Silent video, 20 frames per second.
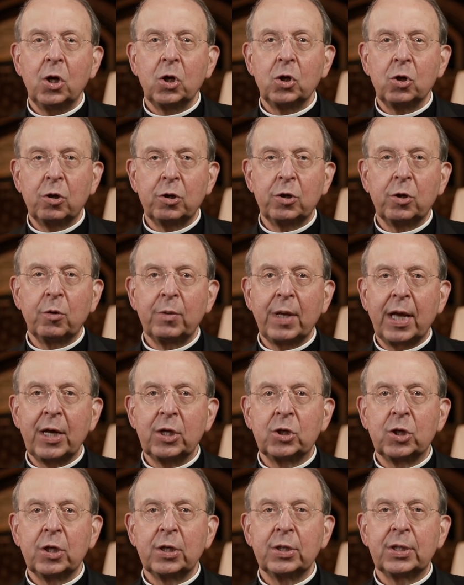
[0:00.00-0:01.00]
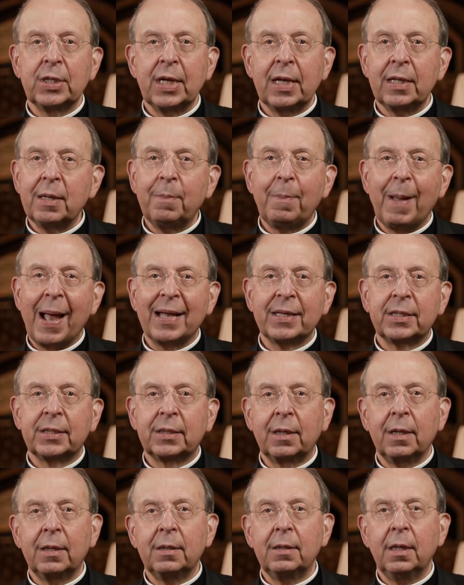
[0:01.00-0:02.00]
your donations in a
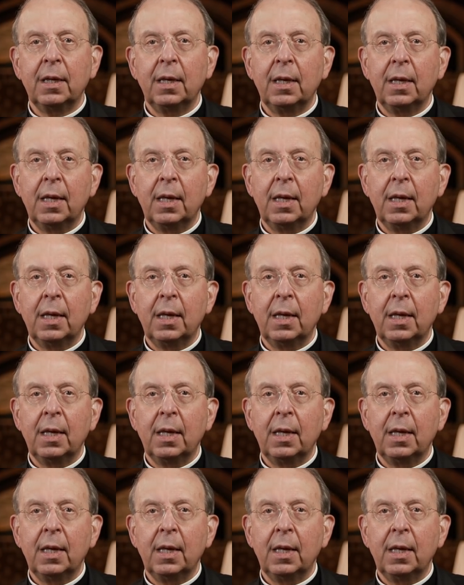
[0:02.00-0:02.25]
basket